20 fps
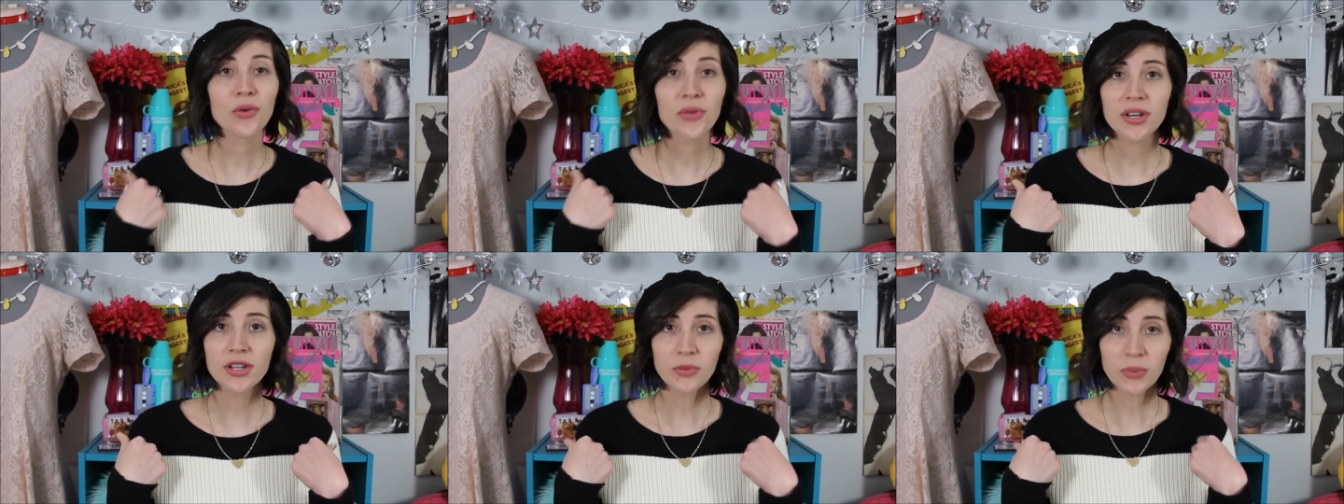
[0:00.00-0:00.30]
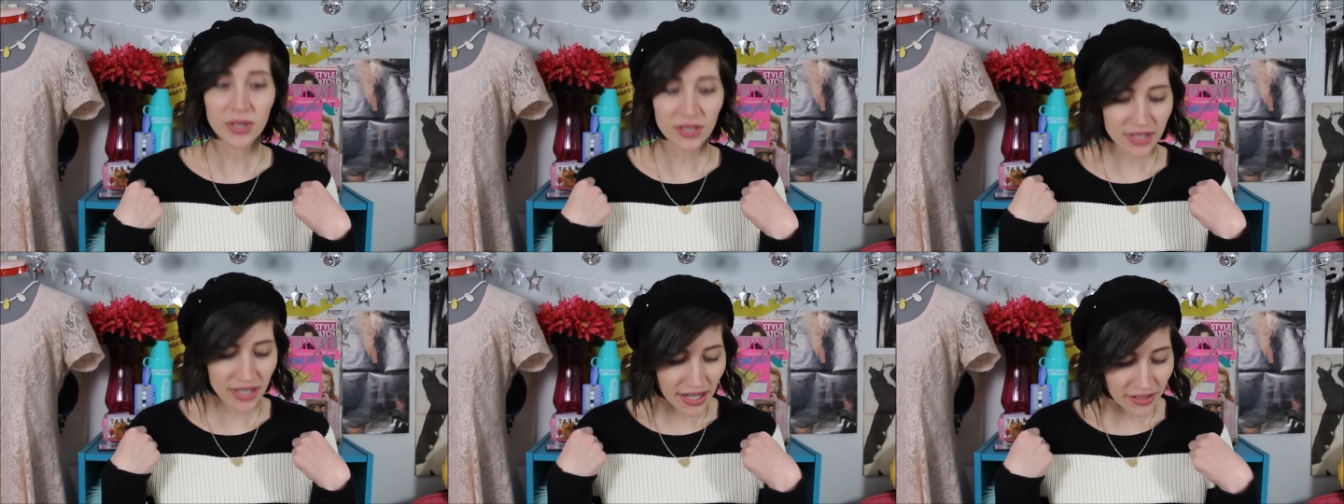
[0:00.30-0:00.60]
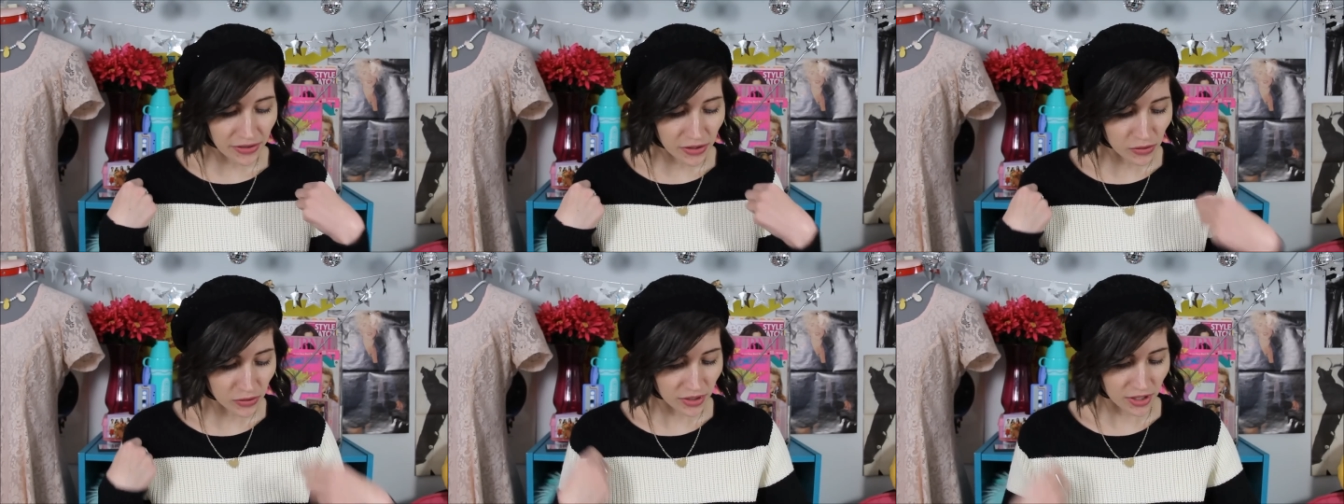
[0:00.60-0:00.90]
so this was
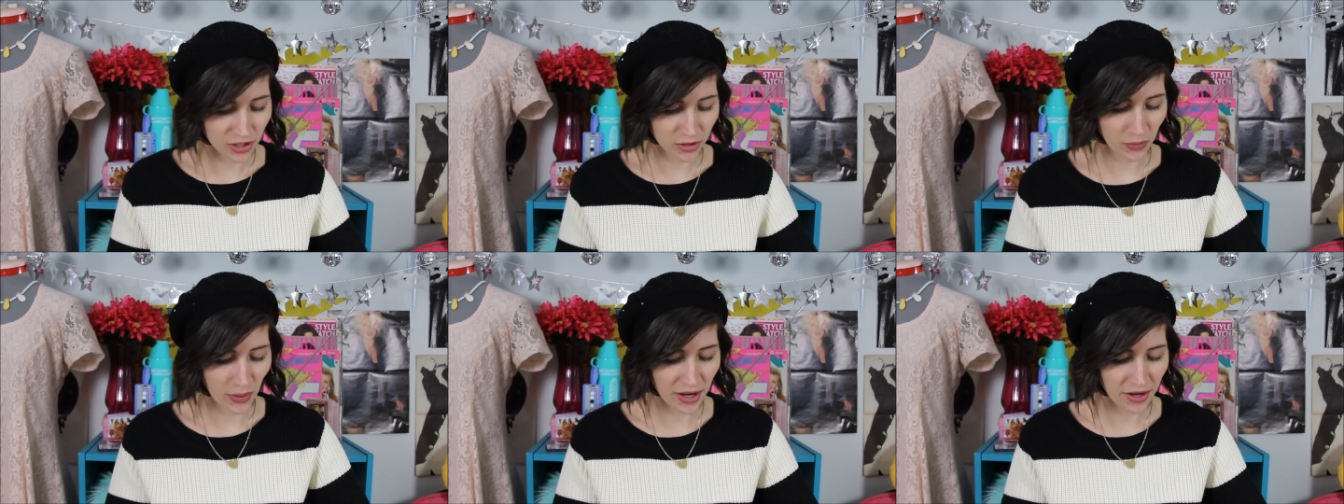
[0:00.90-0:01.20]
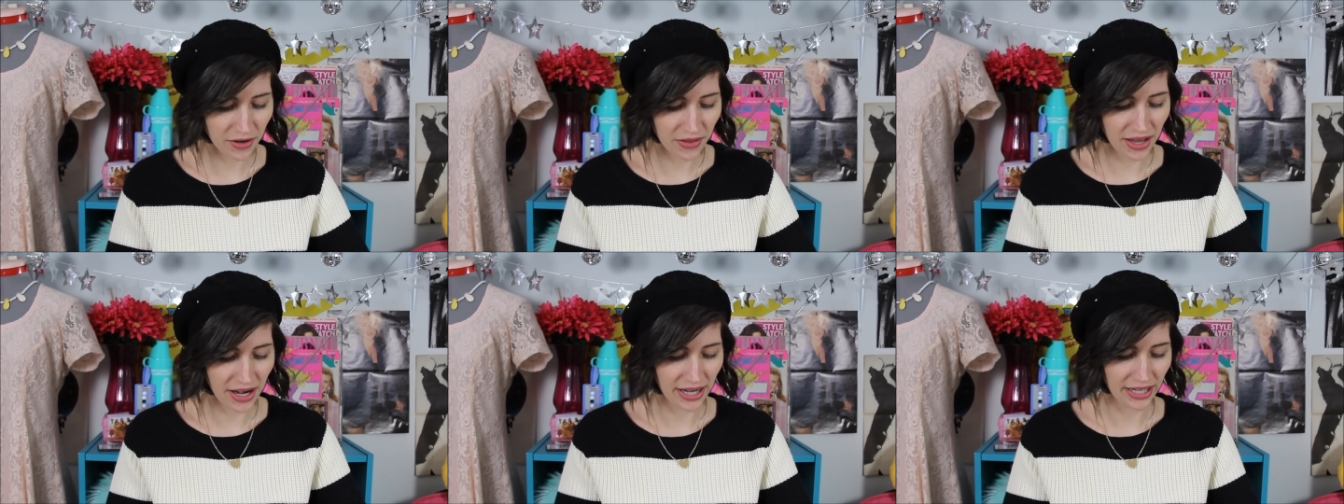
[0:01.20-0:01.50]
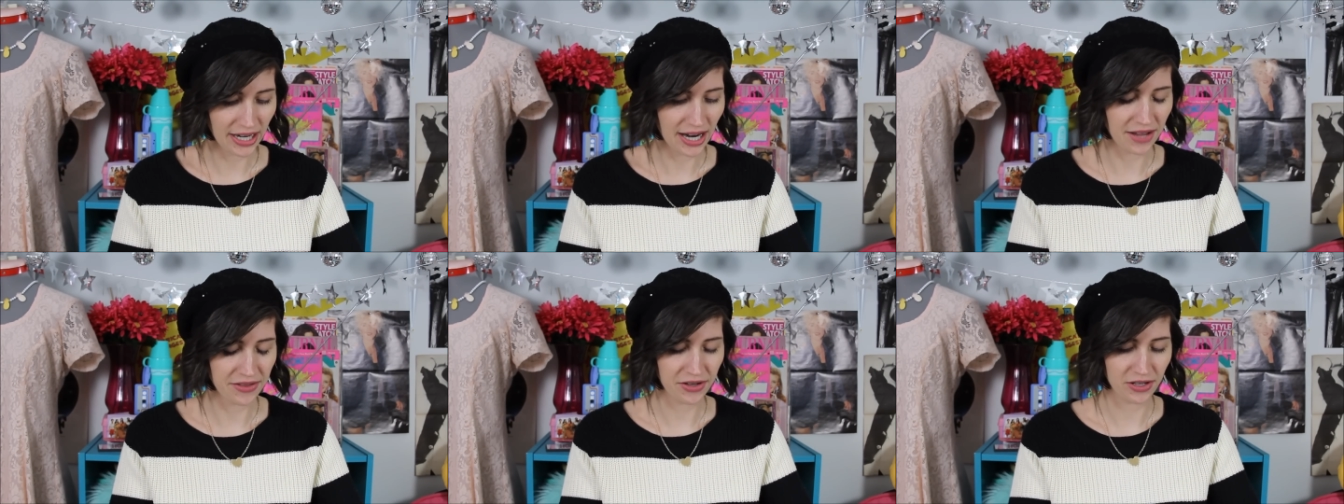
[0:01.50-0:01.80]
not the only sweater that
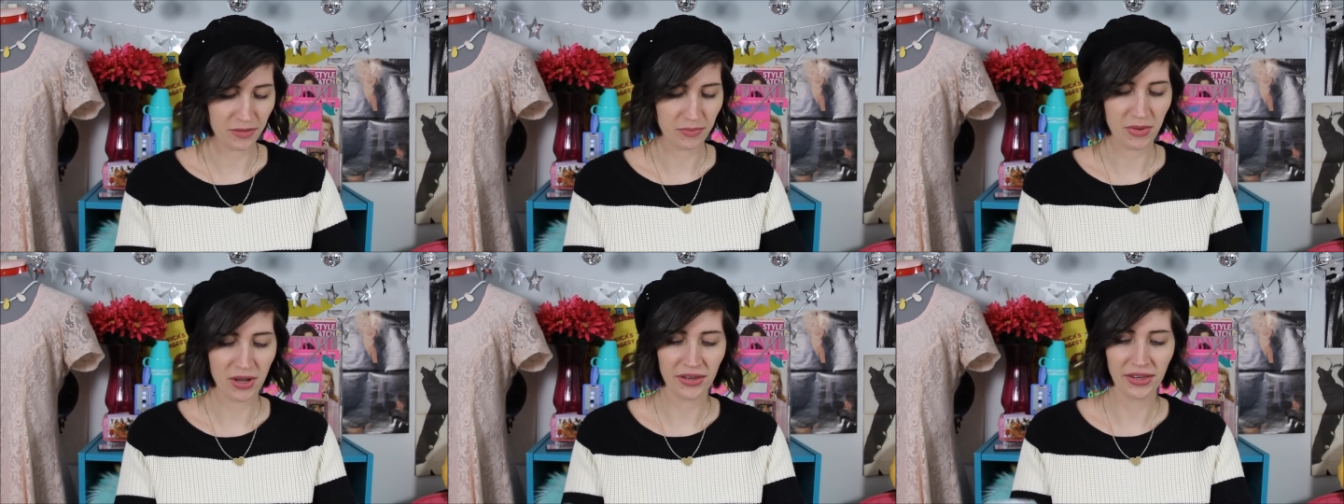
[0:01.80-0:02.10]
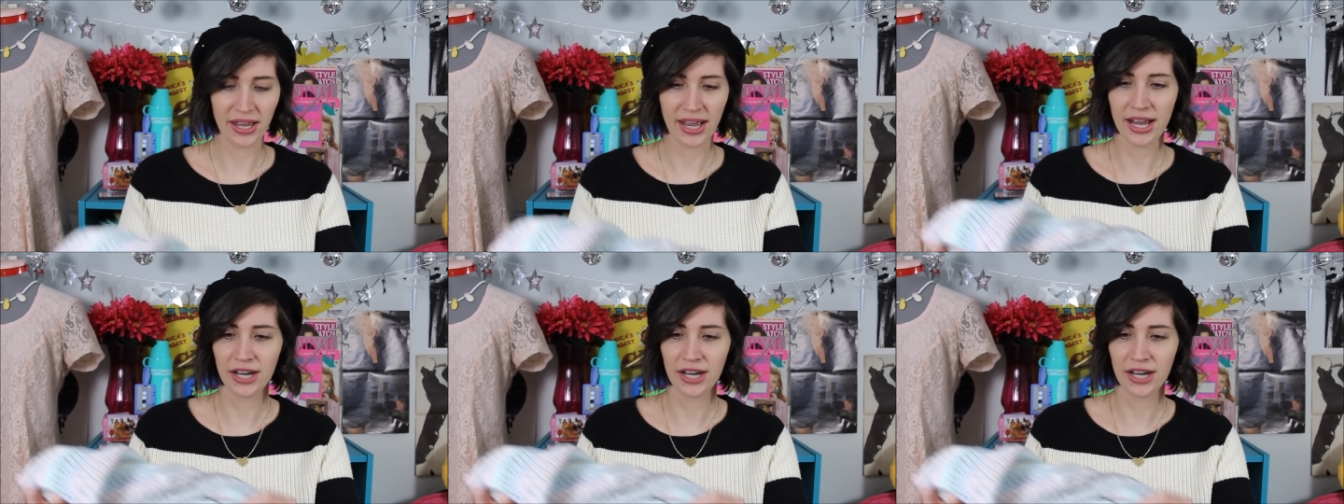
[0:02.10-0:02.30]
I got this month.